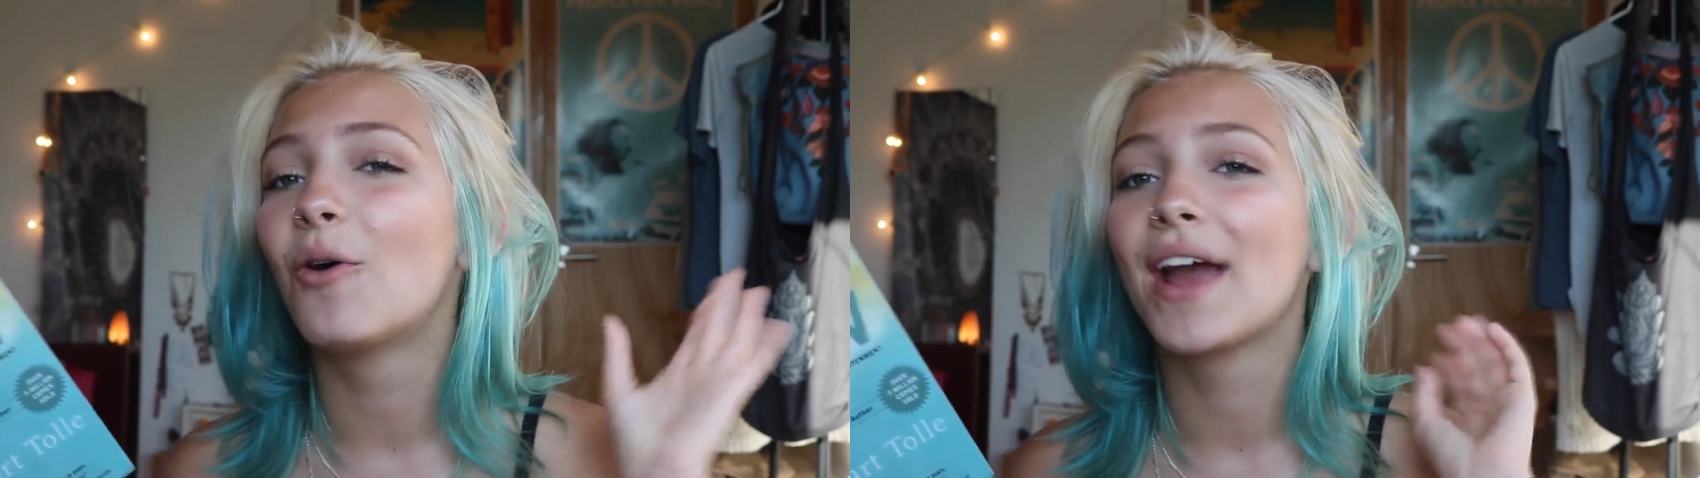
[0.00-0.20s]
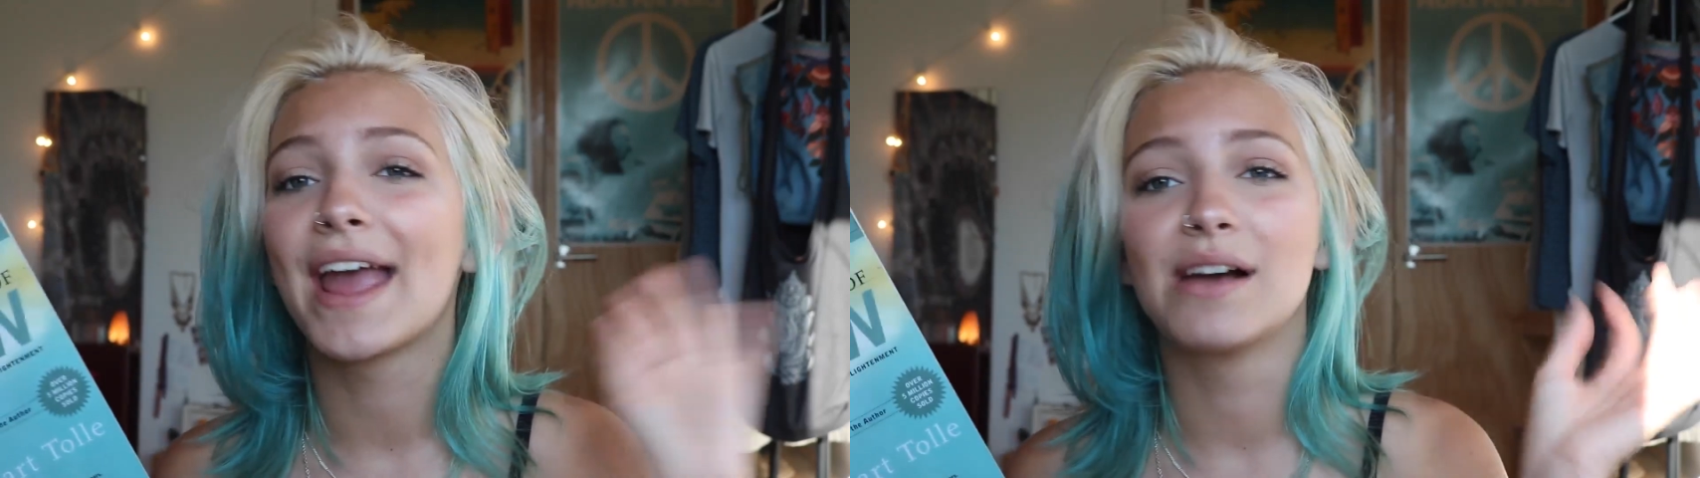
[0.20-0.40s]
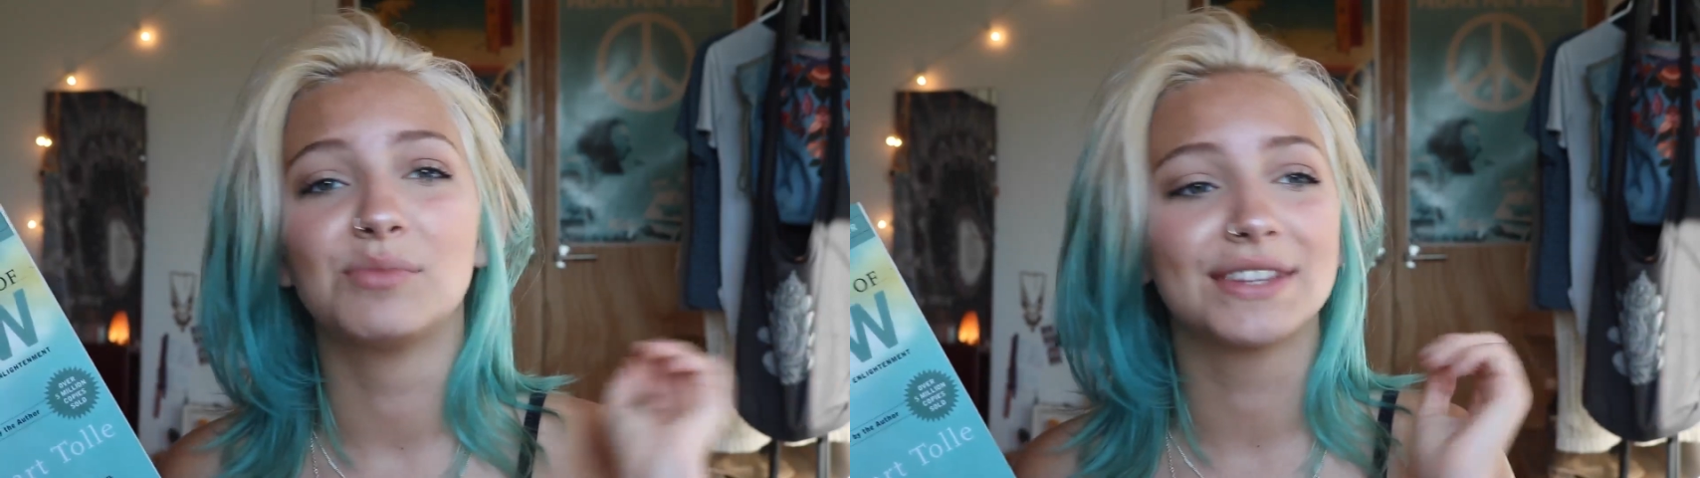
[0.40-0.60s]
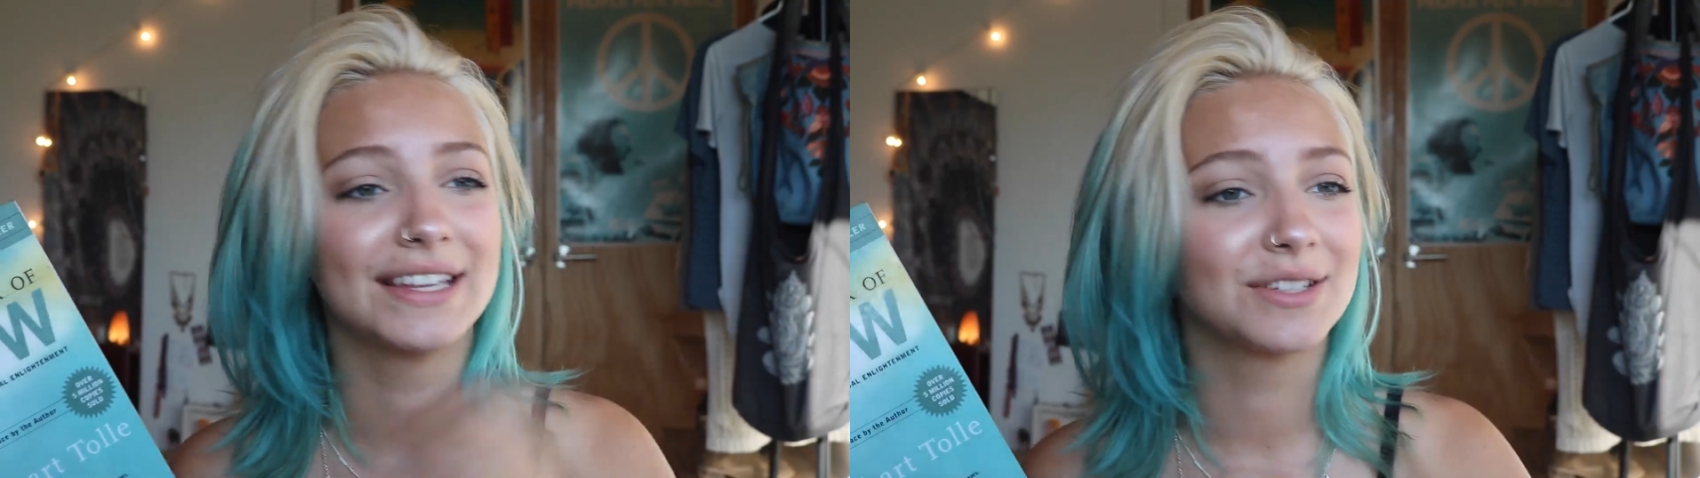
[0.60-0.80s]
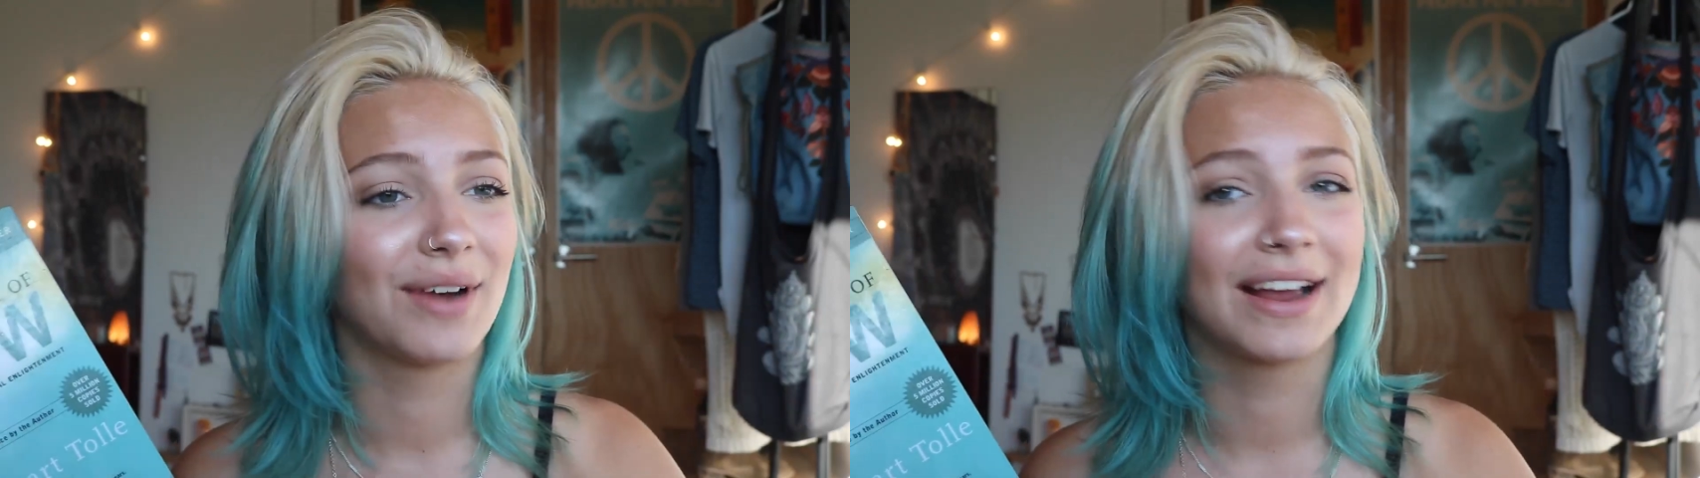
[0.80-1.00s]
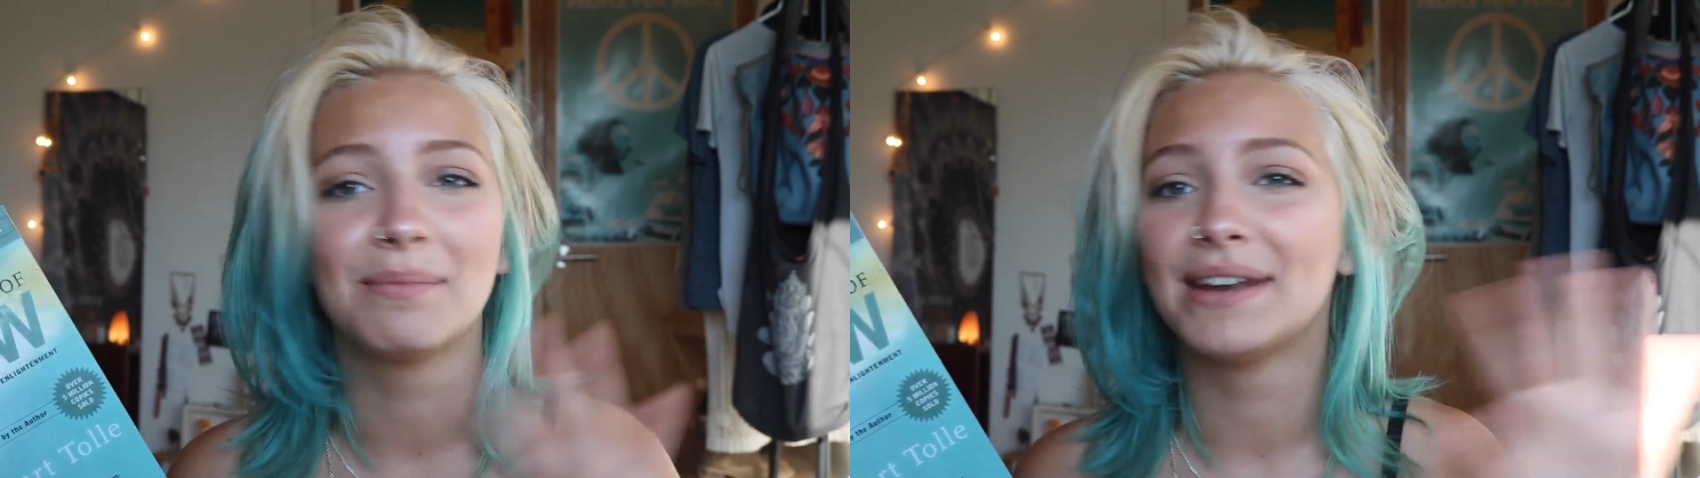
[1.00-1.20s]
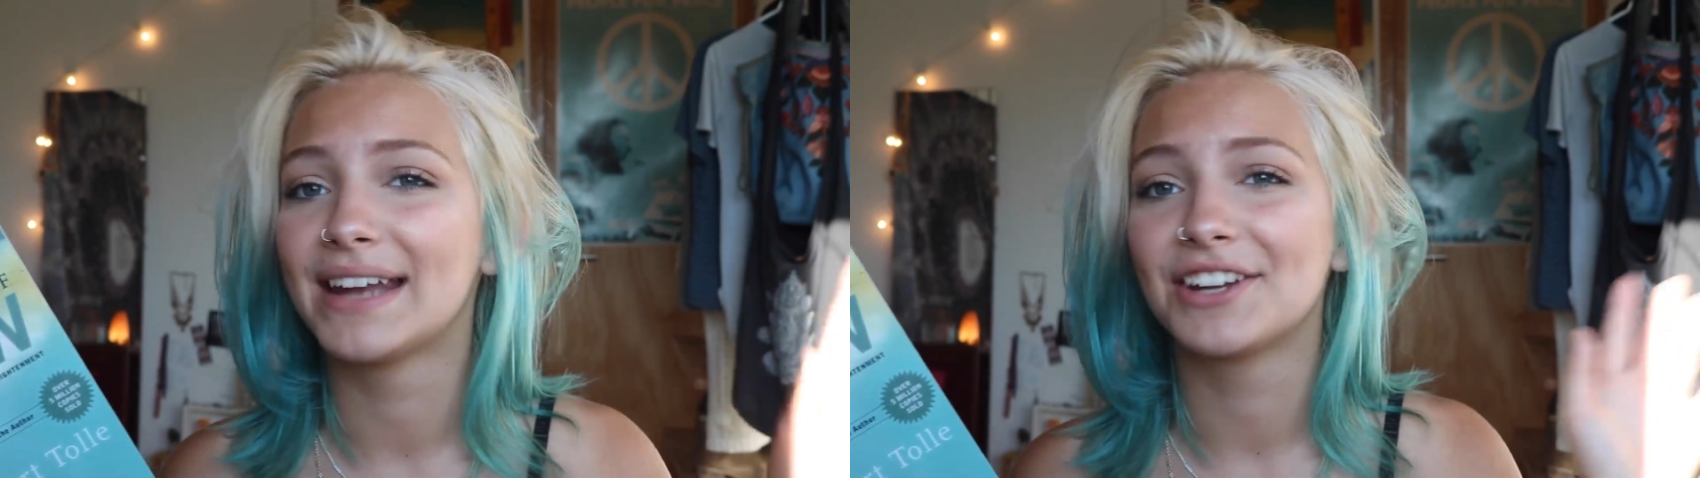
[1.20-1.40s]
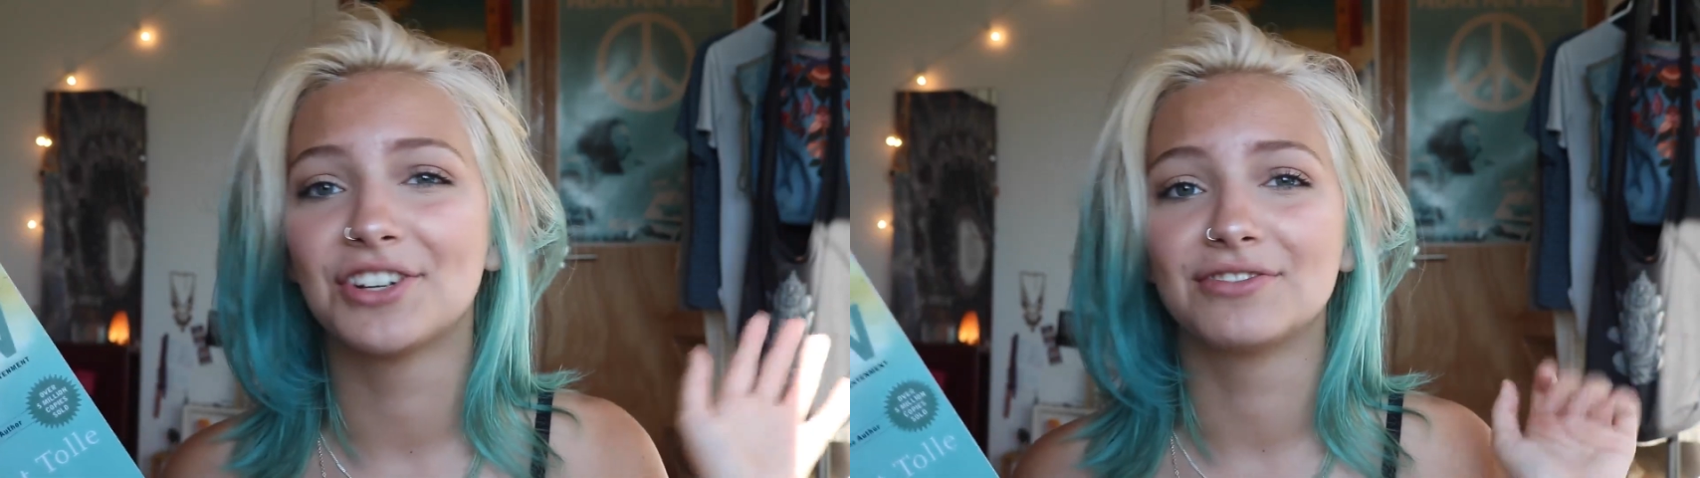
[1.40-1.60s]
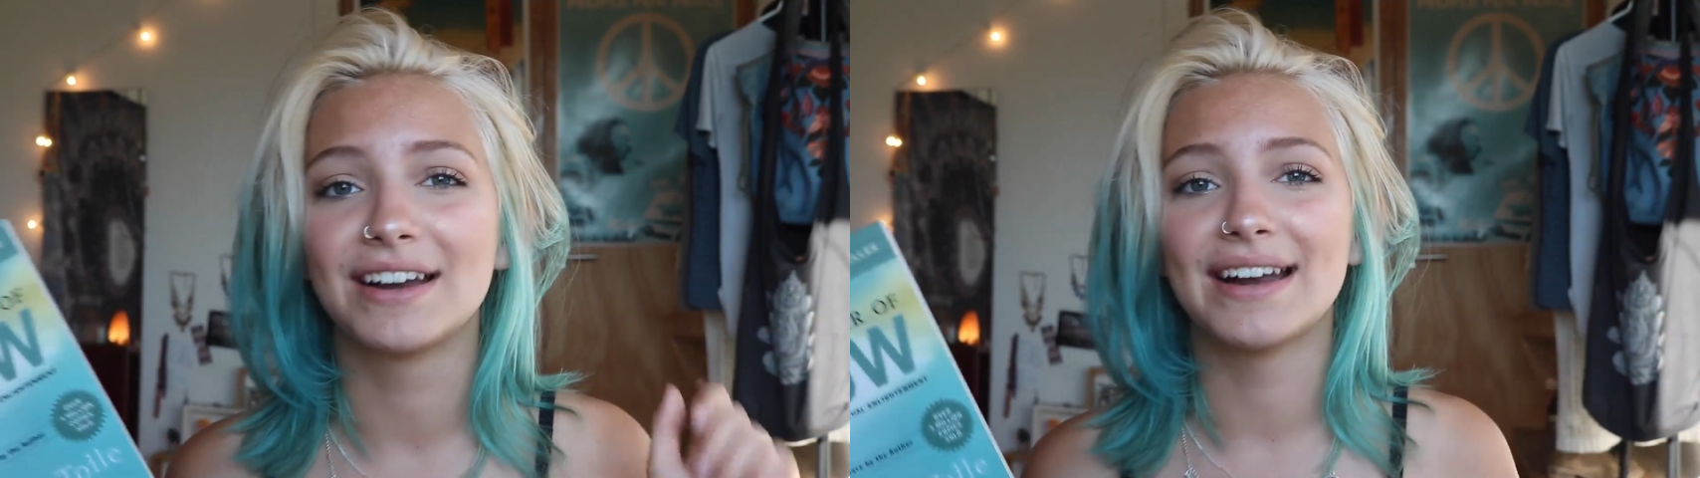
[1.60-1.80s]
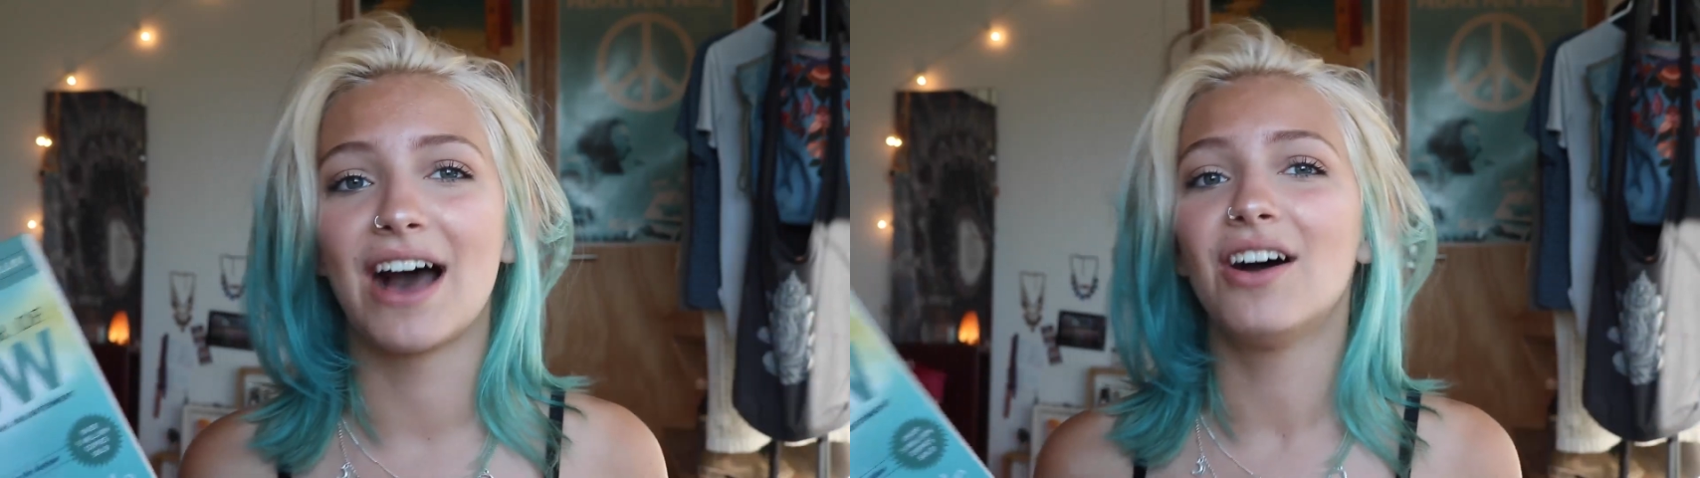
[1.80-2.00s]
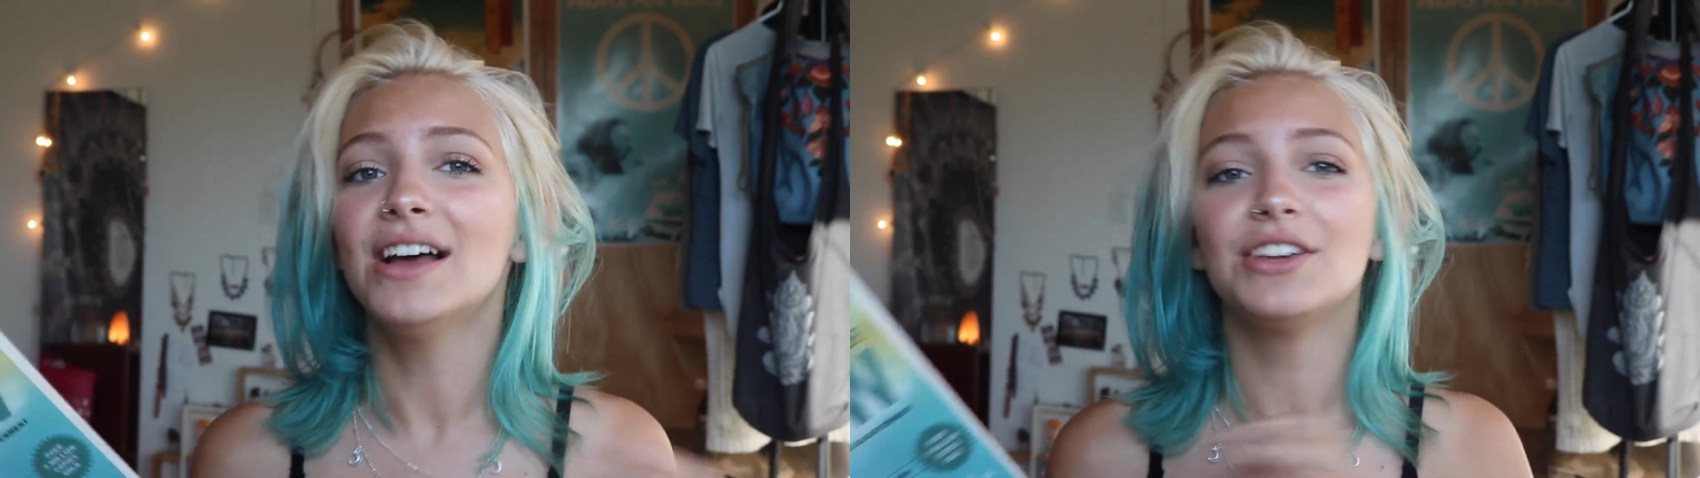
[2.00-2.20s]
ham with this recommendation right now.